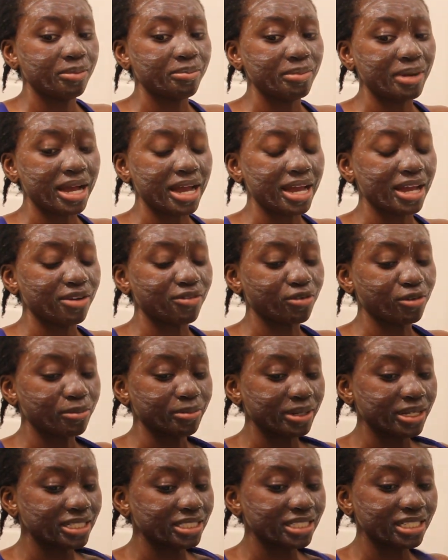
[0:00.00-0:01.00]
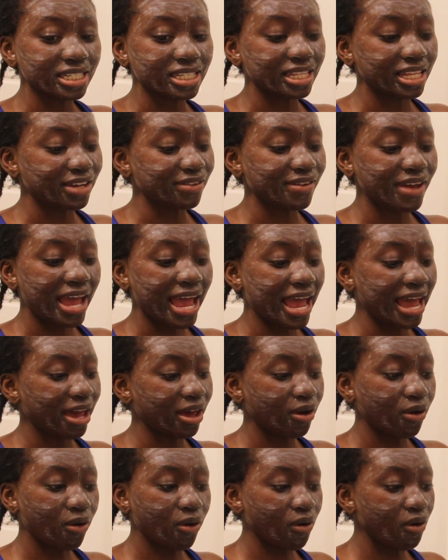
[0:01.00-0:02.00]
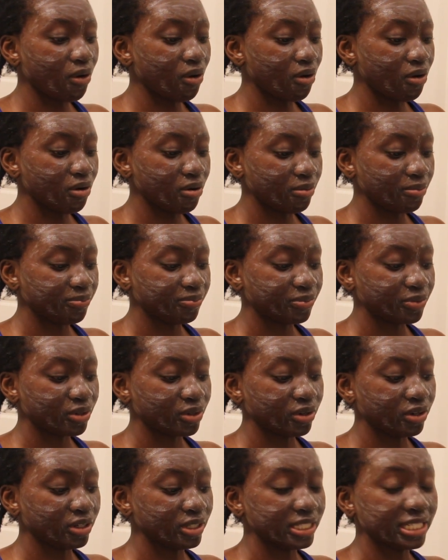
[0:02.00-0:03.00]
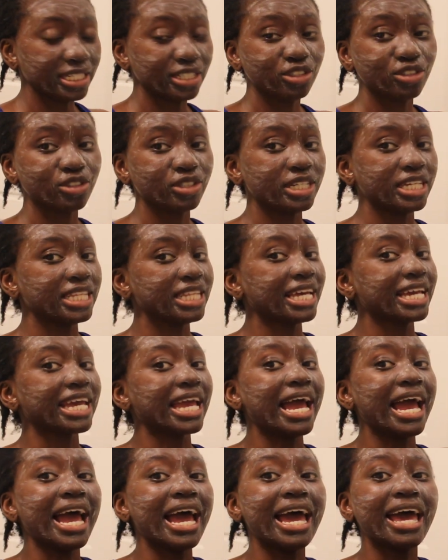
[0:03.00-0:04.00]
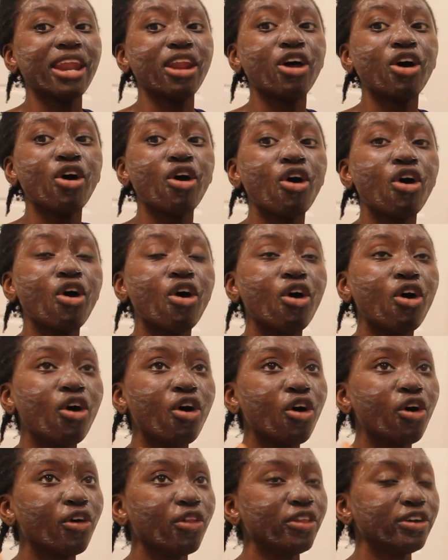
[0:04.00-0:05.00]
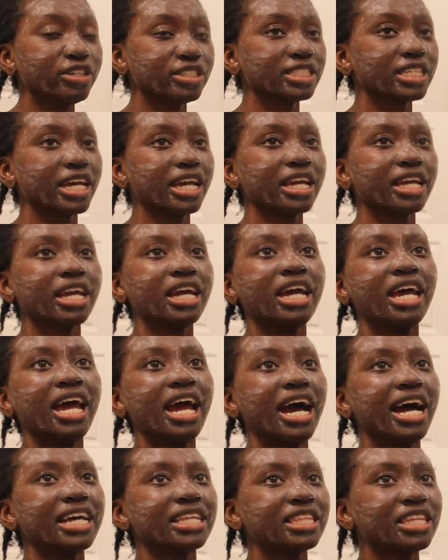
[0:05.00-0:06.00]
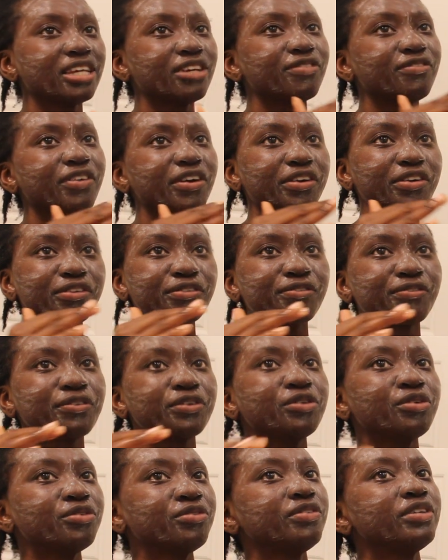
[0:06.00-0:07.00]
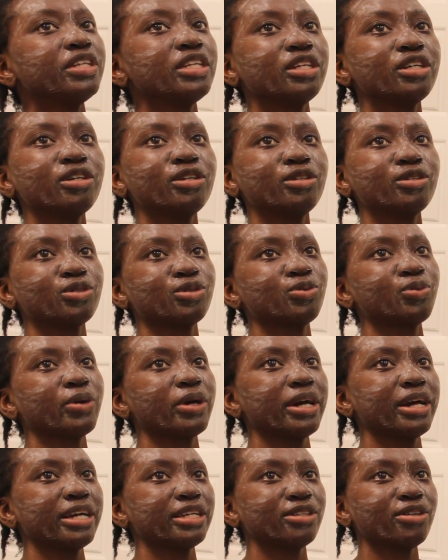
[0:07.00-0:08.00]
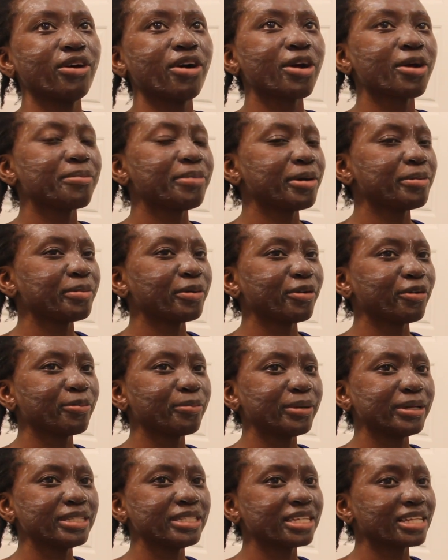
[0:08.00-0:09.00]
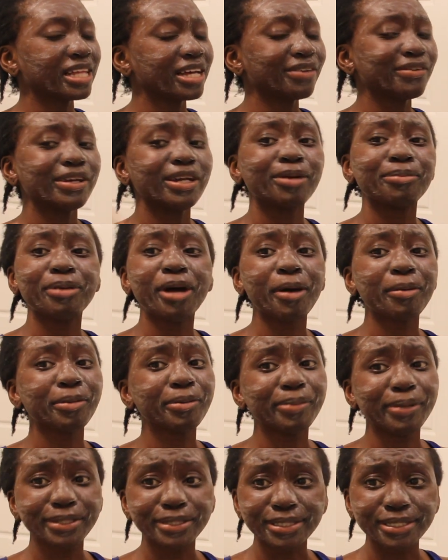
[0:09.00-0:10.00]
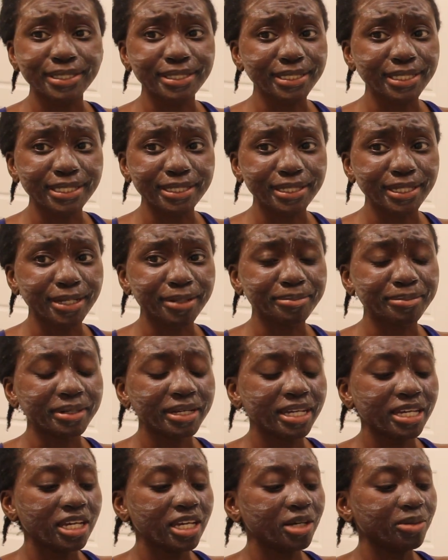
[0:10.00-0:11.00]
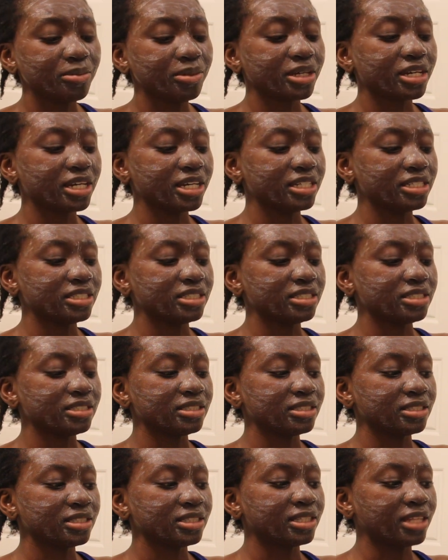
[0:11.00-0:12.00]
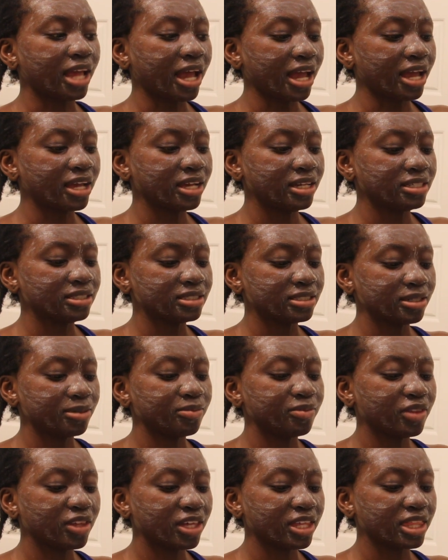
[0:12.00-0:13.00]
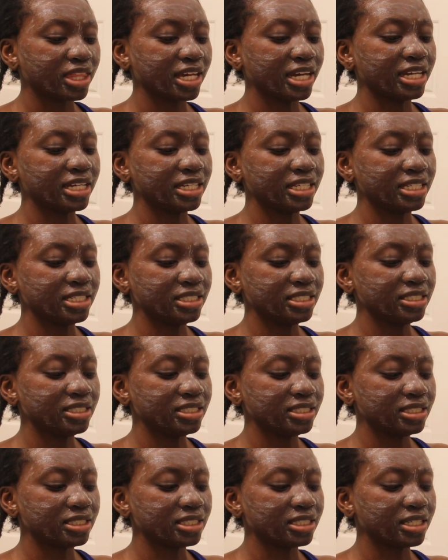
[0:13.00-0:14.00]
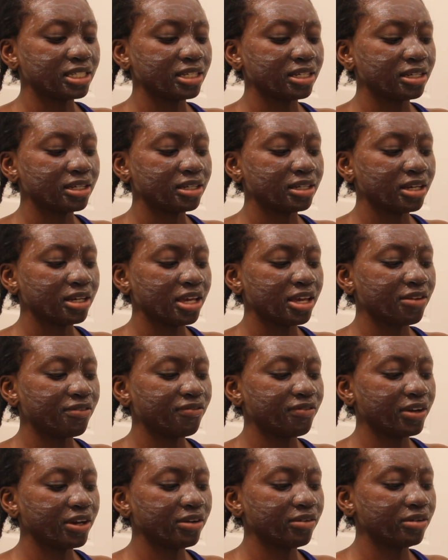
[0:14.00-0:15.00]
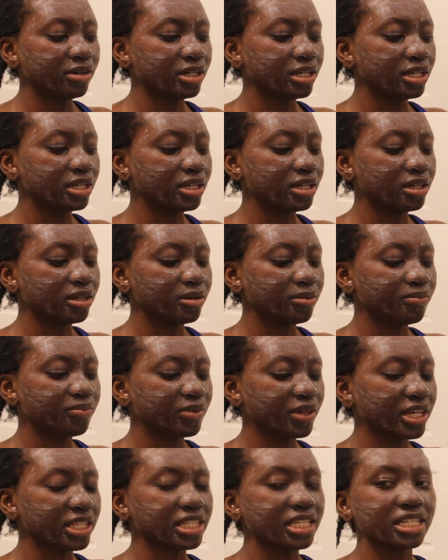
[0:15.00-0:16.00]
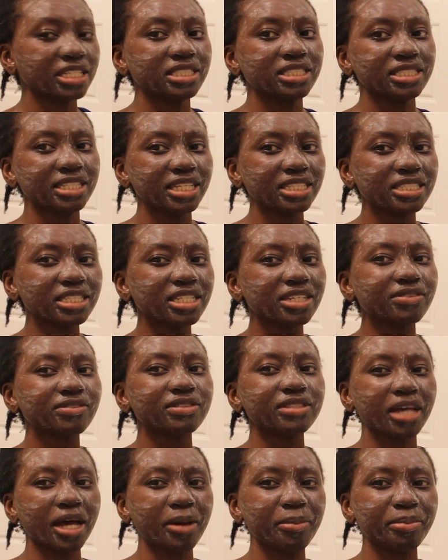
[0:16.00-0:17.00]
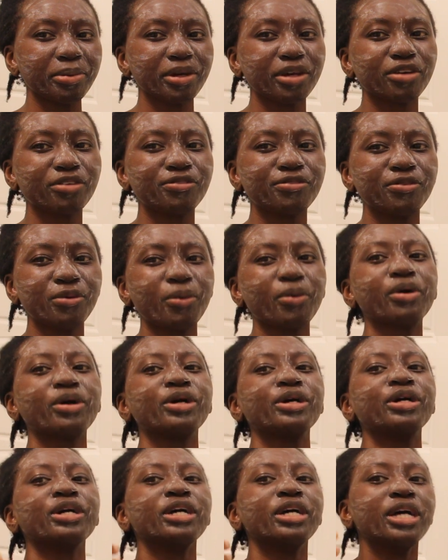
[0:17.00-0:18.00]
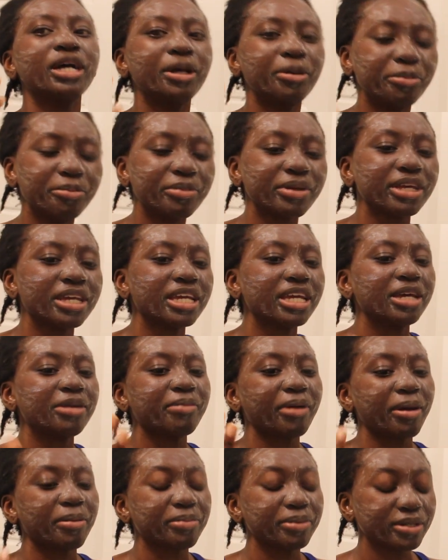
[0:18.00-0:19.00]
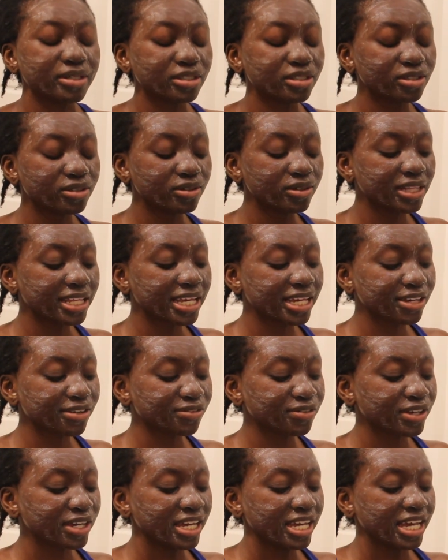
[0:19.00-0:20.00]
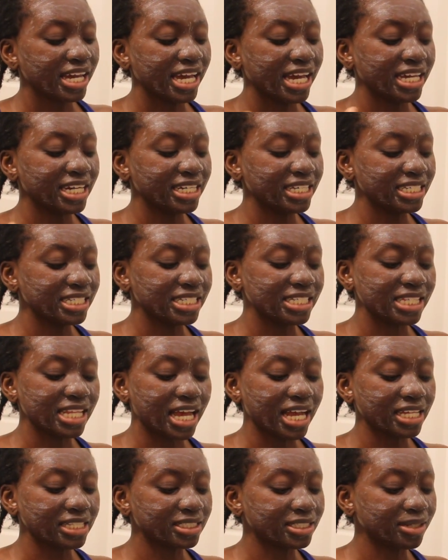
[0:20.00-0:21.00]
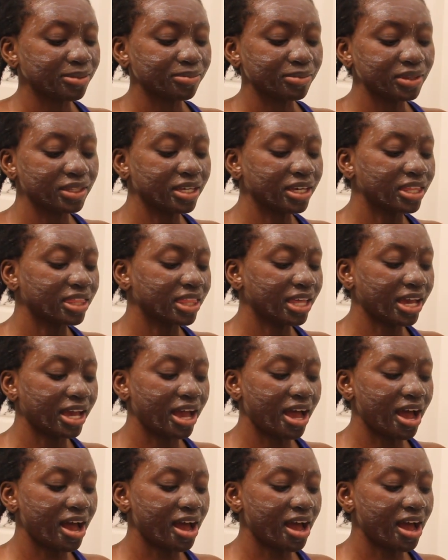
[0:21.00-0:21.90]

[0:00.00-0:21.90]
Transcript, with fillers: my romantic life at all on the internet, like at all. There's like, I think very few videos where I talk about my romantic life, and I'm probably about to delete them, because that is something that is a very, I think, sensitive topic for me in my personal life, and it is not something that